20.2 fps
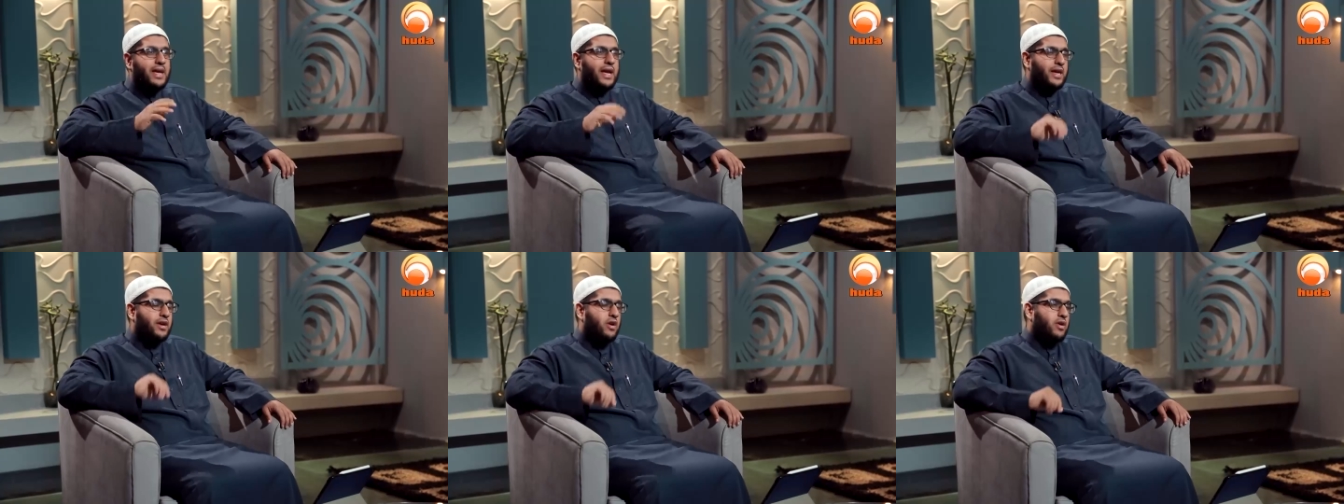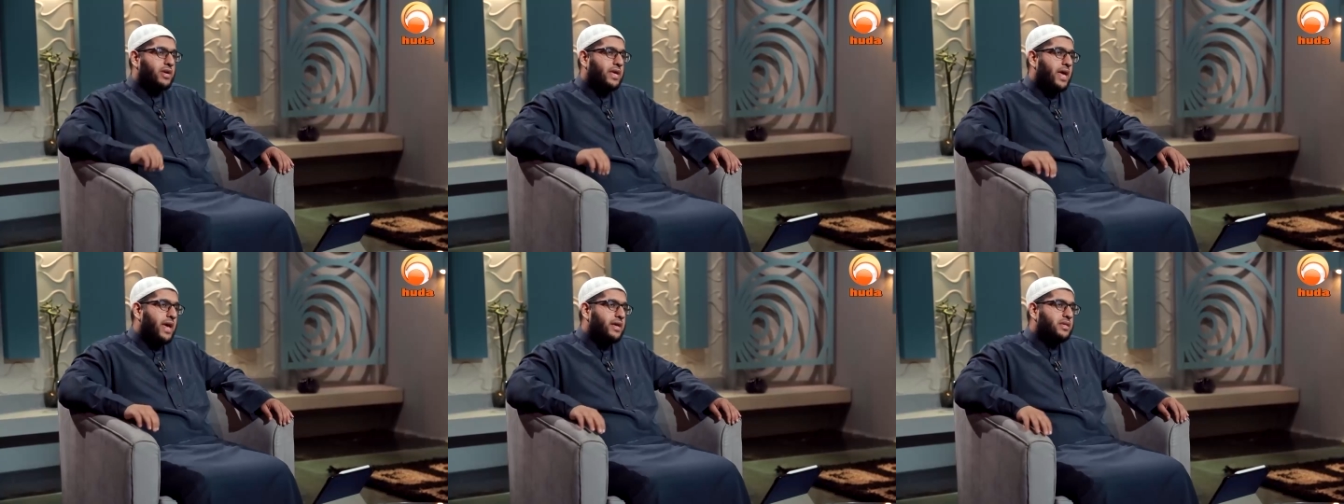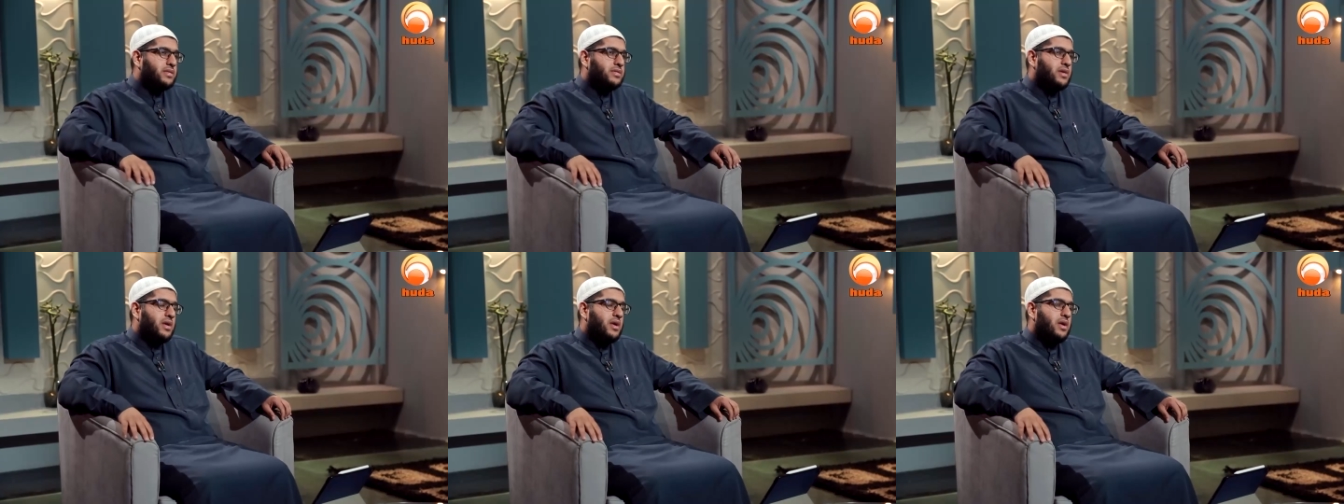and our
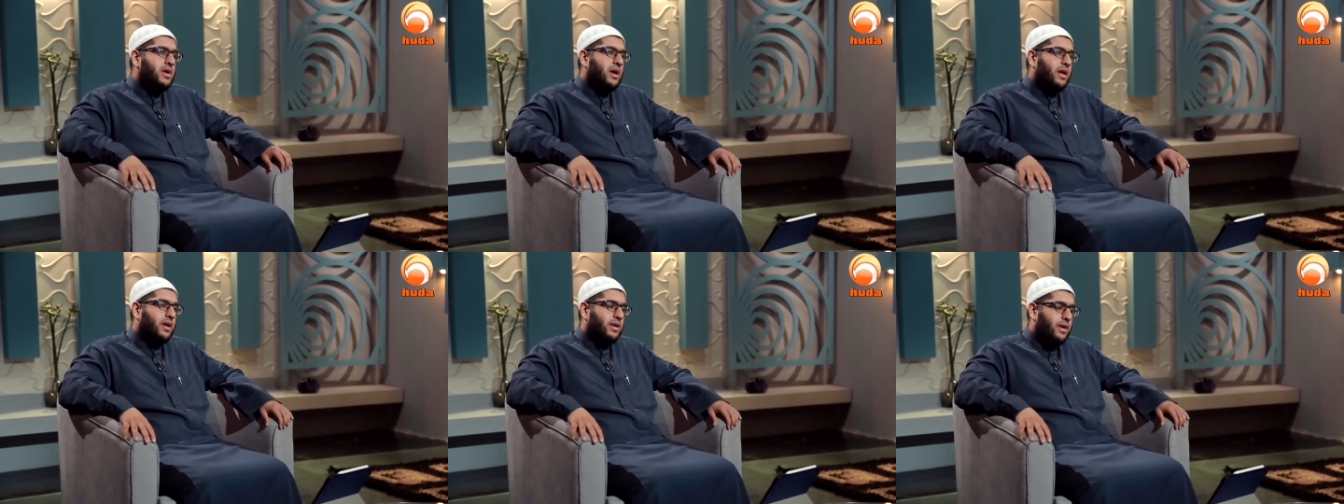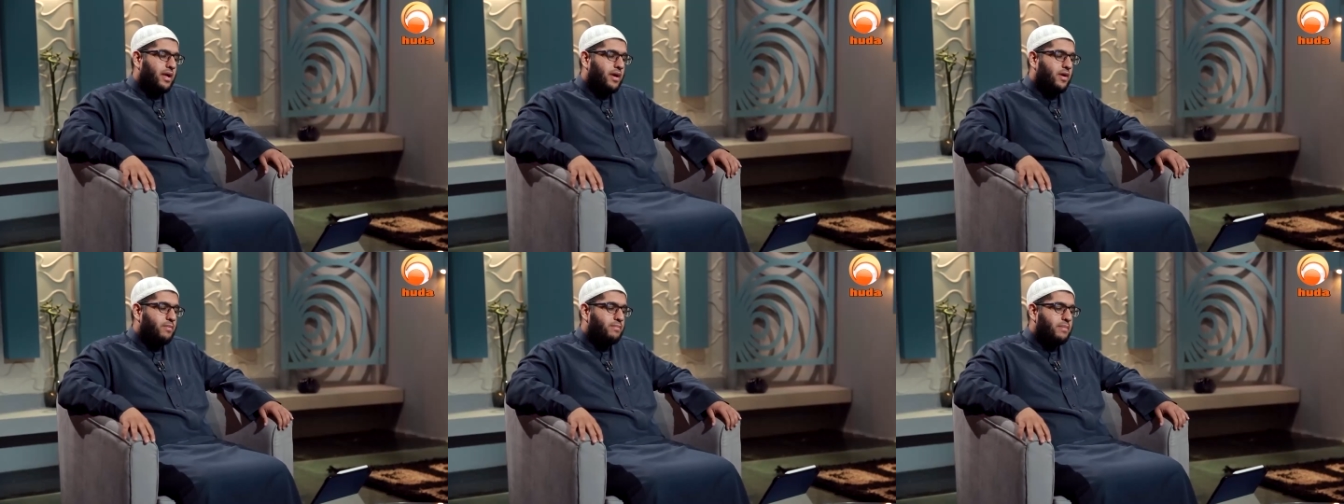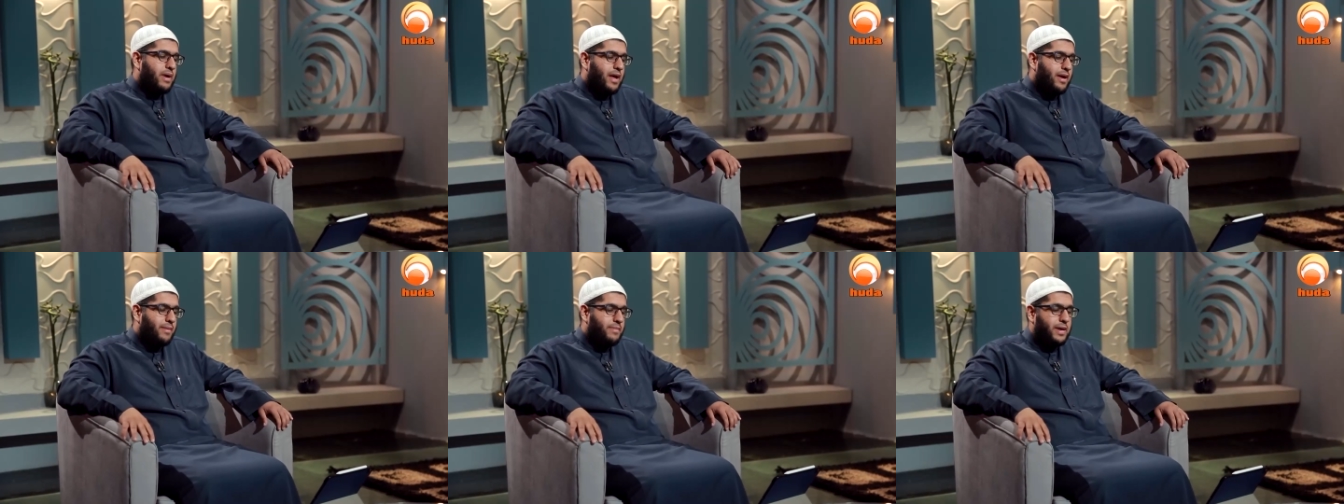gaze.
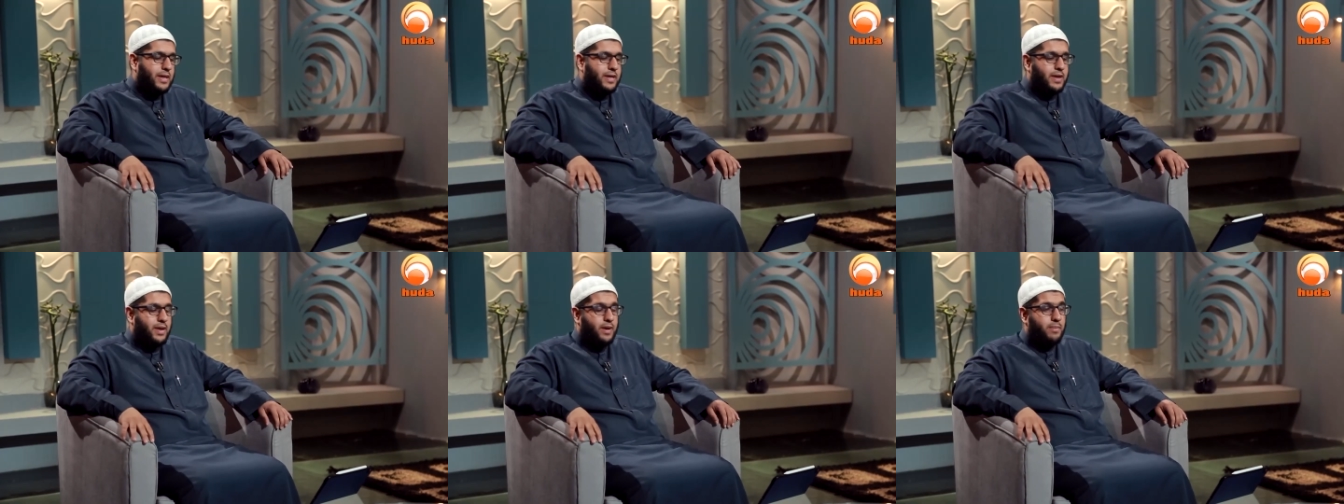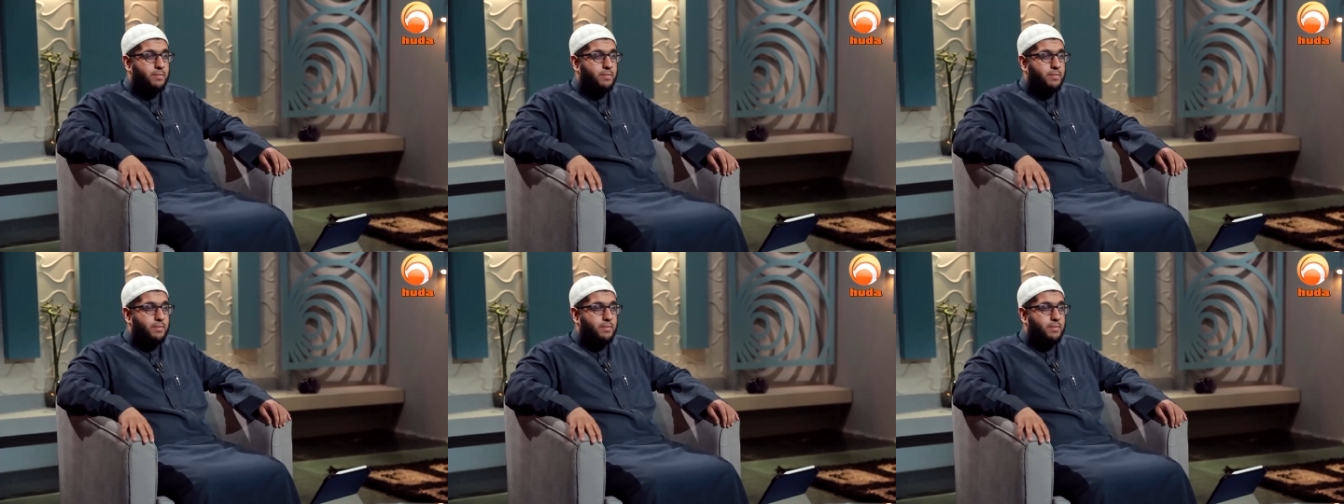Allahumma ameen.